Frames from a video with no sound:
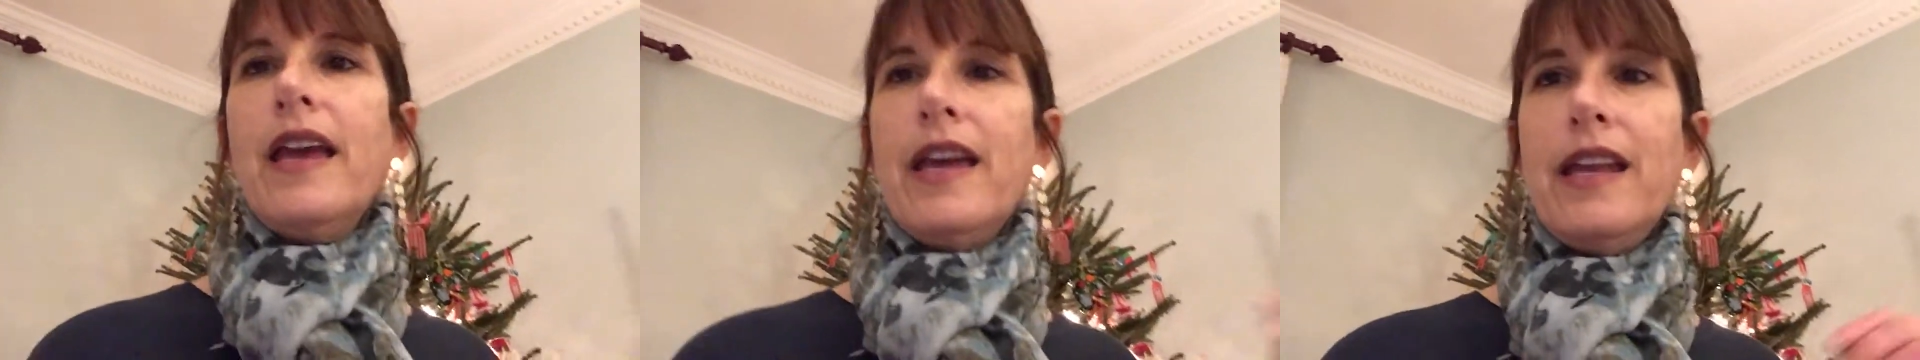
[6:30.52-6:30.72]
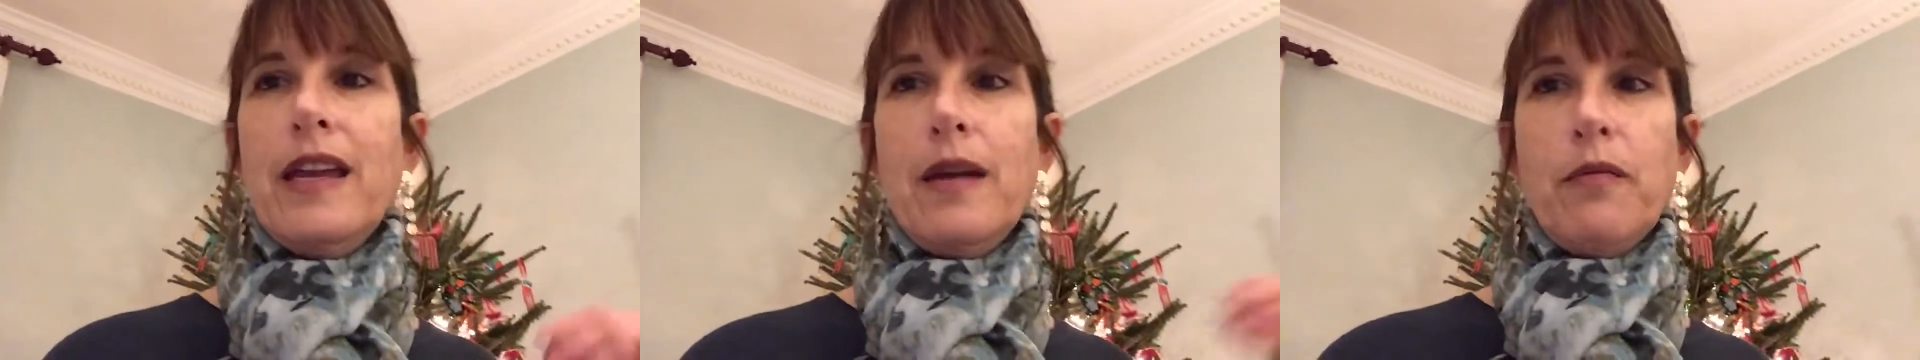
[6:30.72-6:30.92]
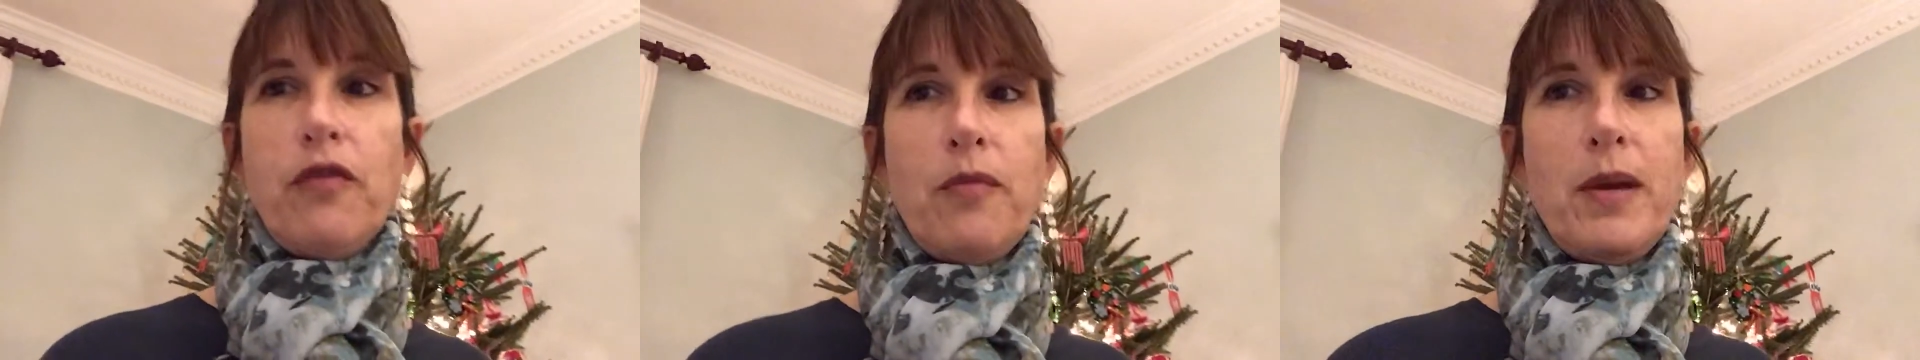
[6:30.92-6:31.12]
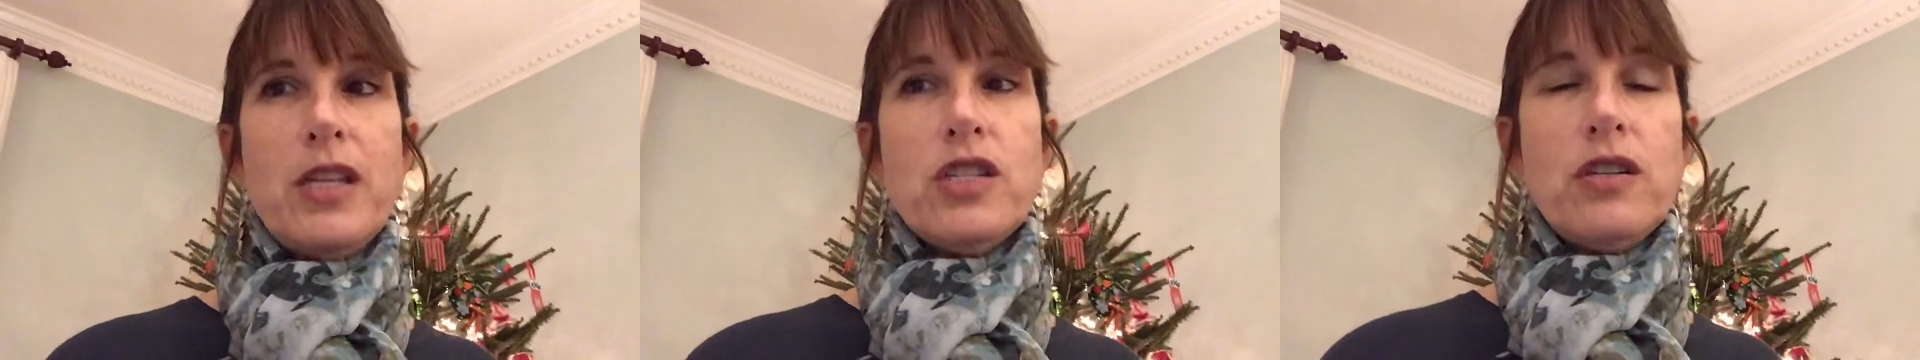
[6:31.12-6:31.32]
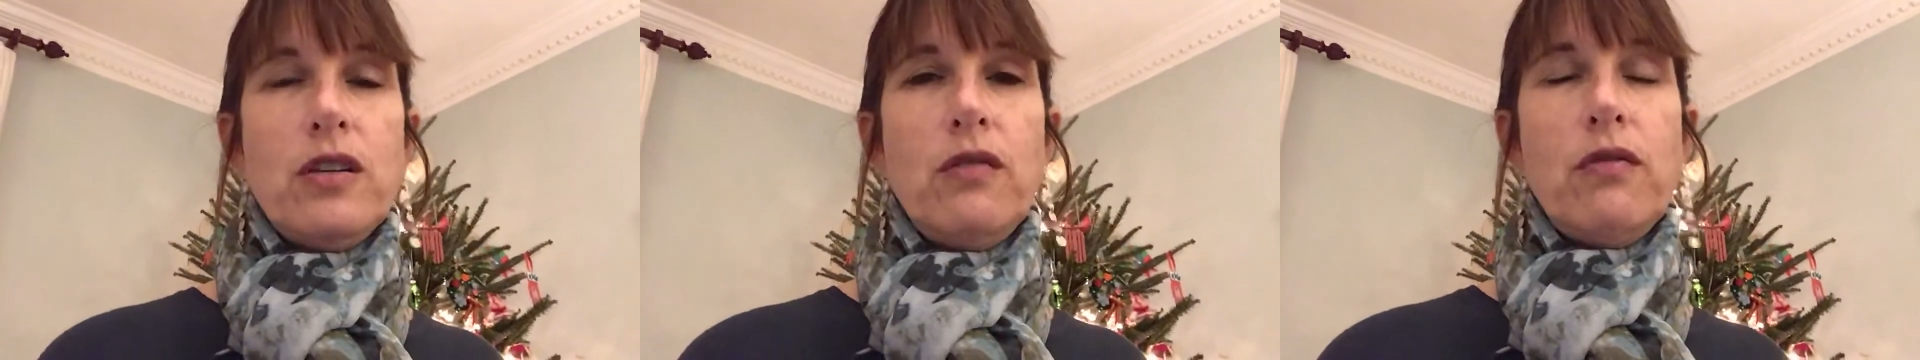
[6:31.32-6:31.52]
Any
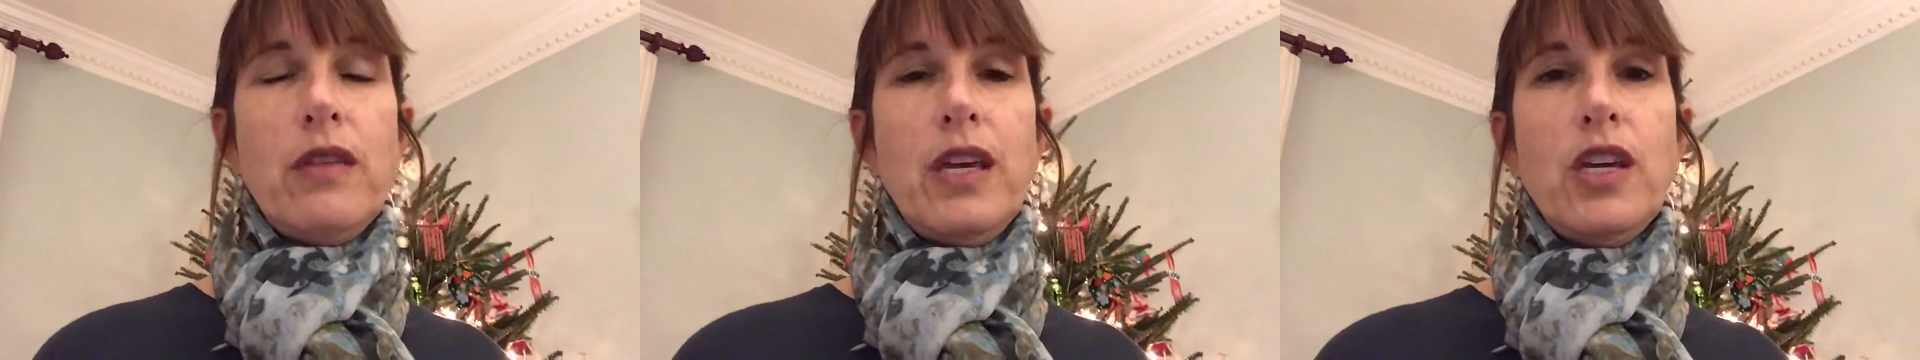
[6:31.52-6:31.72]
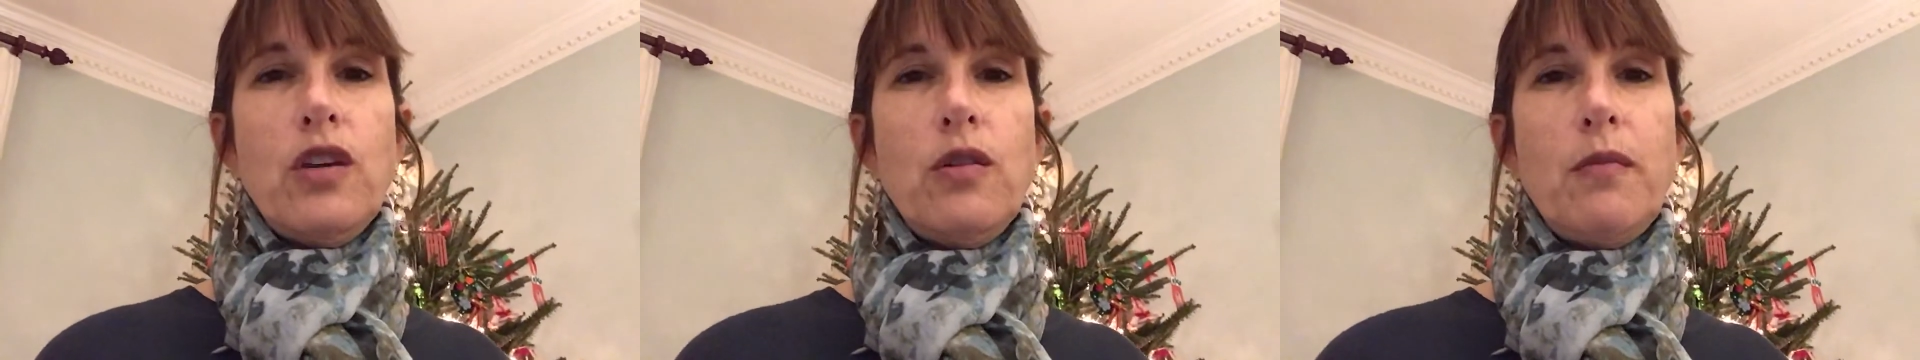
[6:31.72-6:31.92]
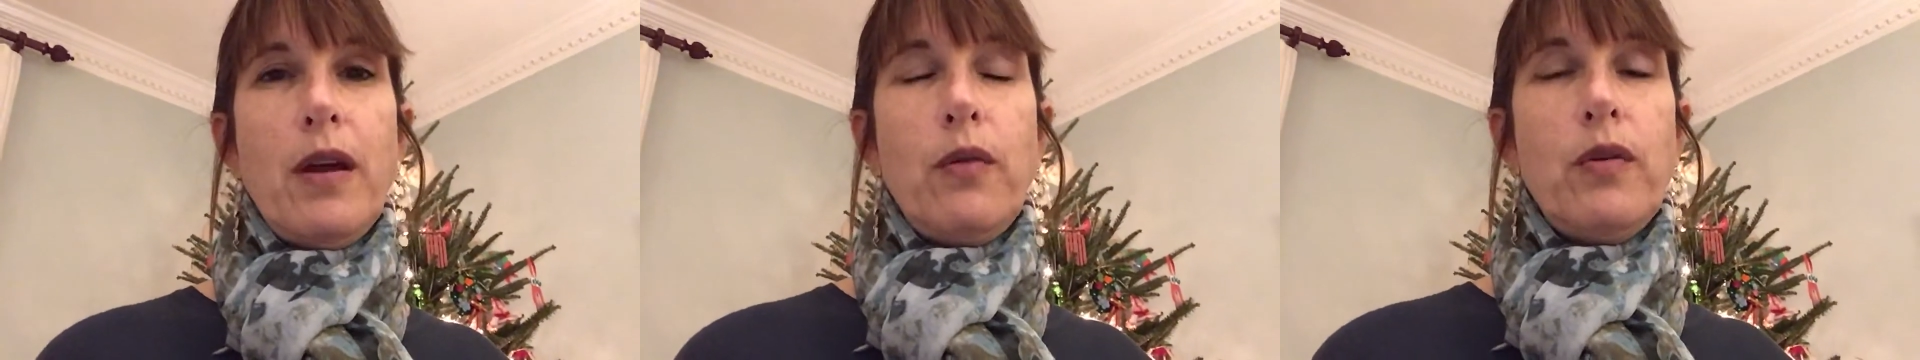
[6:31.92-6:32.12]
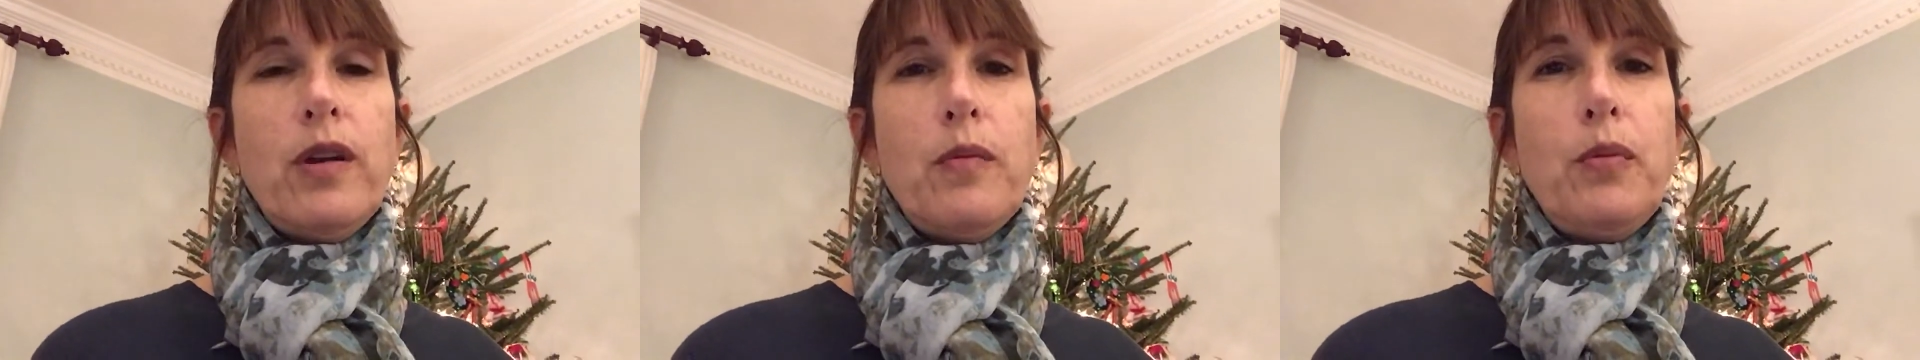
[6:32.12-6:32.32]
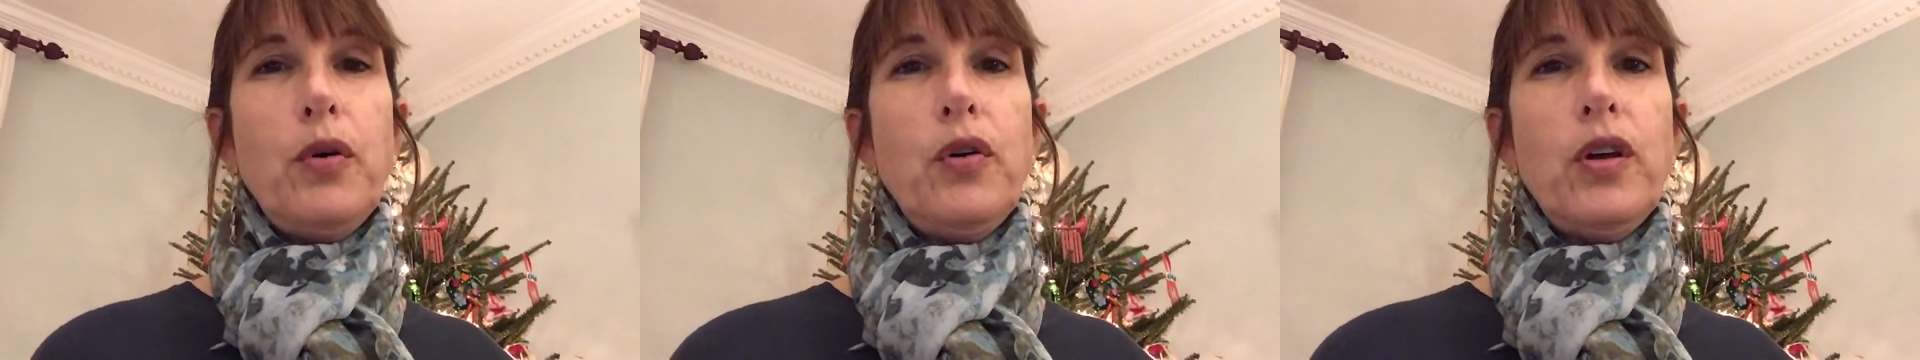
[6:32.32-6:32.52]
information you think you might want to
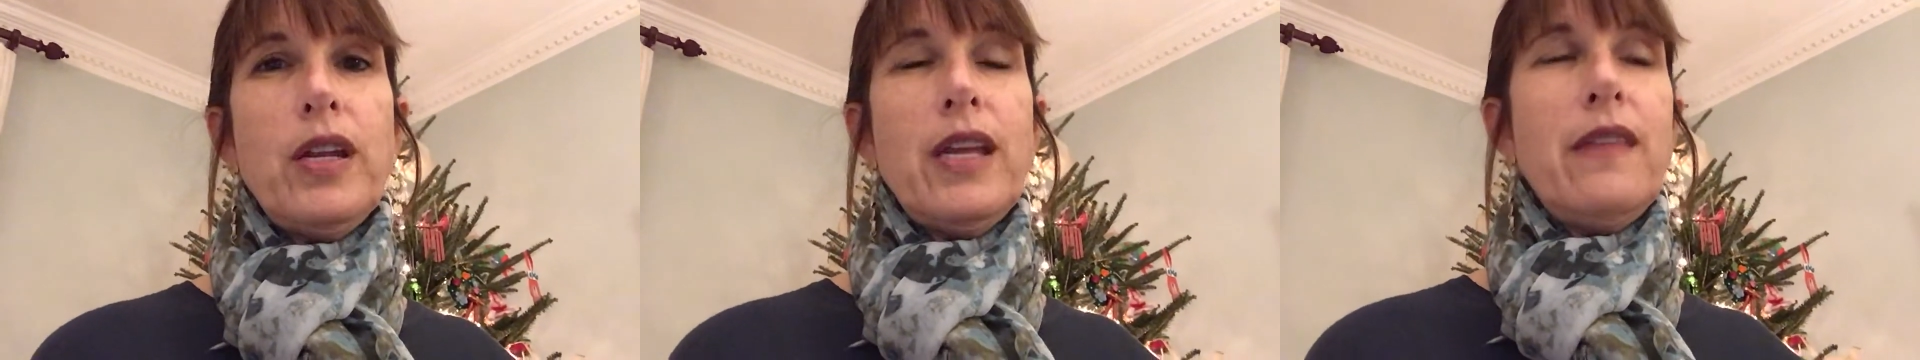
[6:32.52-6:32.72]
put